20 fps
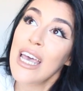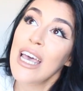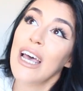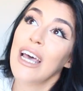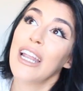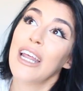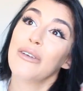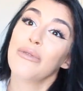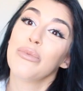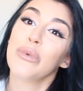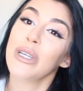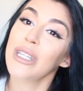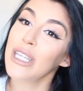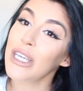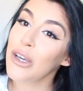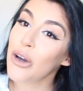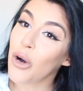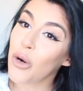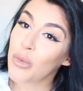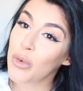and I
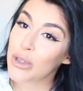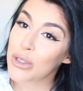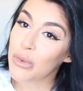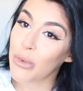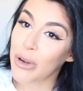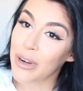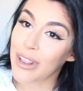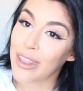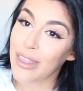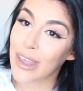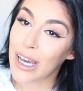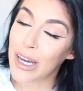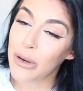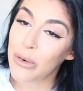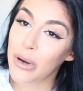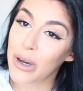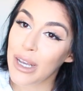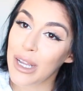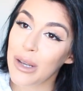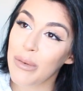really almost wanted that
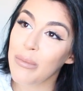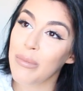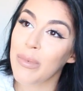one,